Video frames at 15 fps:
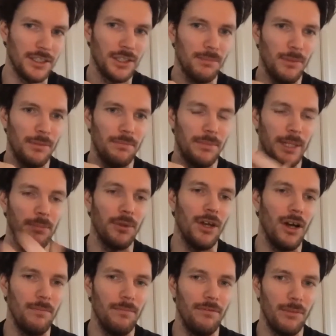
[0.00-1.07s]
Some people
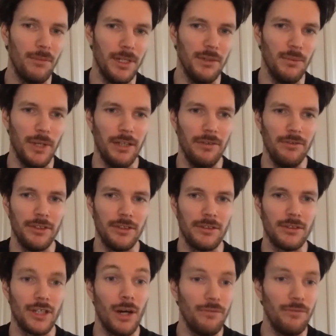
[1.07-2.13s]
that I'm familiar with and
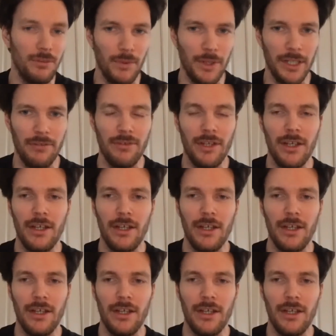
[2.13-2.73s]
confident with.